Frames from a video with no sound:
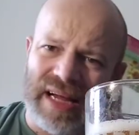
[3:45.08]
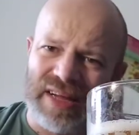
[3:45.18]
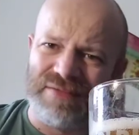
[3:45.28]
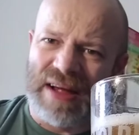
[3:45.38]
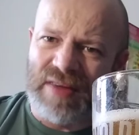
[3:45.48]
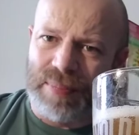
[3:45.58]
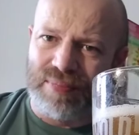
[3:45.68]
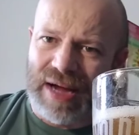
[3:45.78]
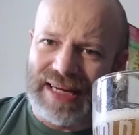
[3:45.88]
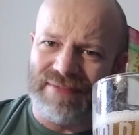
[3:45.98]
It's very
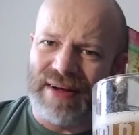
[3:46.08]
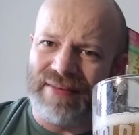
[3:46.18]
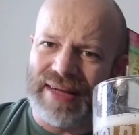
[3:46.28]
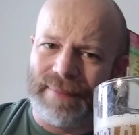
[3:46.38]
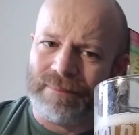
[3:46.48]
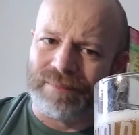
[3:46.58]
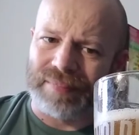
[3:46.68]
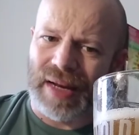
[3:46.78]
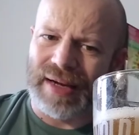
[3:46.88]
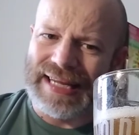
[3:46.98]
bready, very
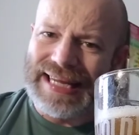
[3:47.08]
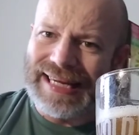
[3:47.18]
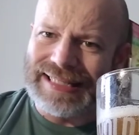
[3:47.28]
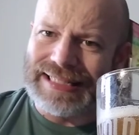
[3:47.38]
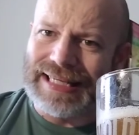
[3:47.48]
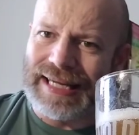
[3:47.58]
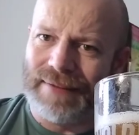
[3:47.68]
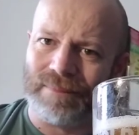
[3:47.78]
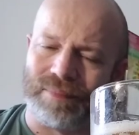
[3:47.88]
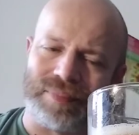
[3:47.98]
yeasty
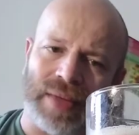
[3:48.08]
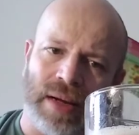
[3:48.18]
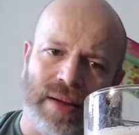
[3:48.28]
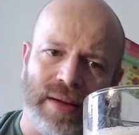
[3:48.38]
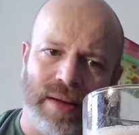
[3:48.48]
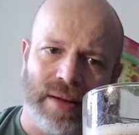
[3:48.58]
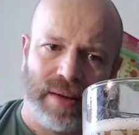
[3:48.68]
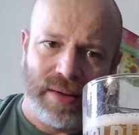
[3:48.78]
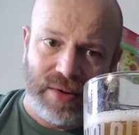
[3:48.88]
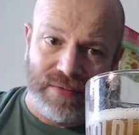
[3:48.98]

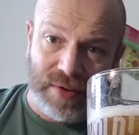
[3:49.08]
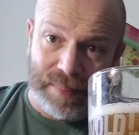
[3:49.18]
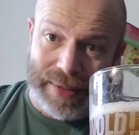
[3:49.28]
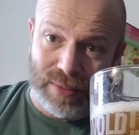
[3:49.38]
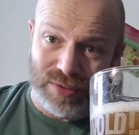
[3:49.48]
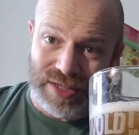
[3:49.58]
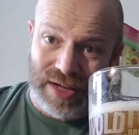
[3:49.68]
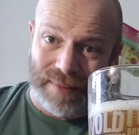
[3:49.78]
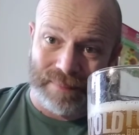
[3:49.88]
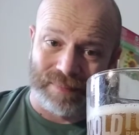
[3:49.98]
for a
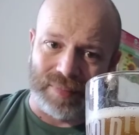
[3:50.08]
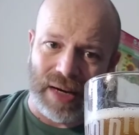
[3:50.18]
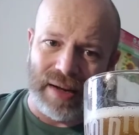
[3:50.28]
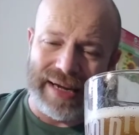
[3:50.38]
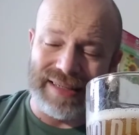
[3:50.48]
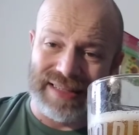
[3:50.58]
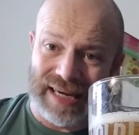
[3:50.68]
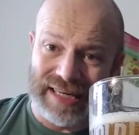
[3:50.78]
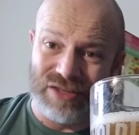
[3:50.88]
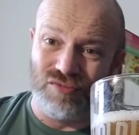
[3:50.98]
Pilsner. It
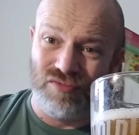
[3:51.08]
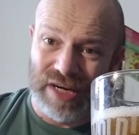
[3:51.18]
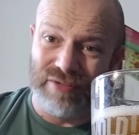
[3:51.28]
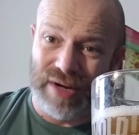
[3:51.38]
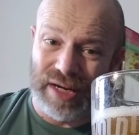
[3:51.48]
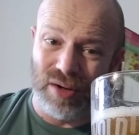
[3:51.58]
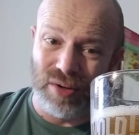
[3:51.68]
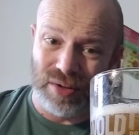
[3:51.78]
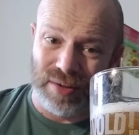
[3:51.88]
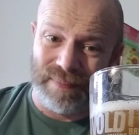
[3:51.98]
tastes really, really
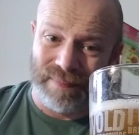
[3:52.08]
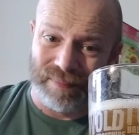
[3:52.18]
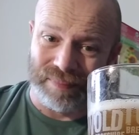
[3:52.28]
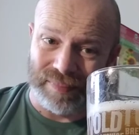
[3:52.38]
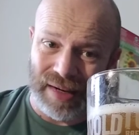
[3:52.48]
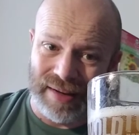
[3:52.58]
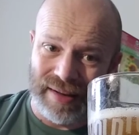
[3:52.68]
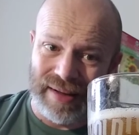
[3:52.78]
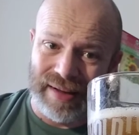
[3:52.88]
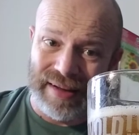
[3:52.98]
good.
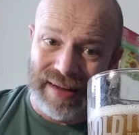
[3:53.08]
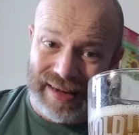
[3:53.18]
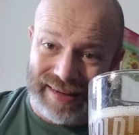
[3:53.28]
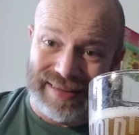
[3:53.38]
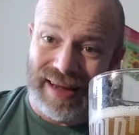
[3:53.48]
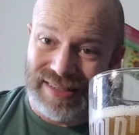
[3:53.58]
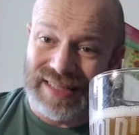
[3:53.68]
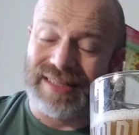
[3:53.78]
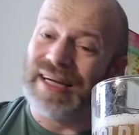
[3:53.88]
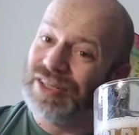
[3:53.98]
It does,
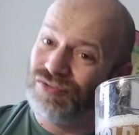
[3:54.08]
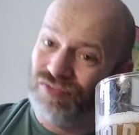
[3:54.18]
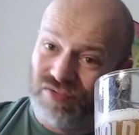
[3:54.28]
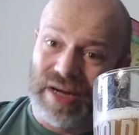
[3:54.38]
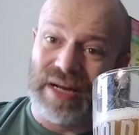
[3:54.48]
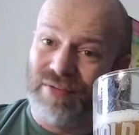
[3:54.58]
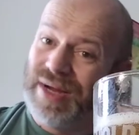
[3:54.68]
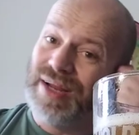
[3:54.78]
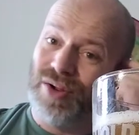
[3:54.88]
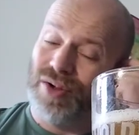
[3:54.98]
it tastes really,
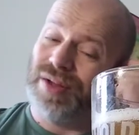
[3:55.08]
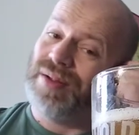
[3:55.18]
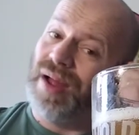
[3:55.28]
really good.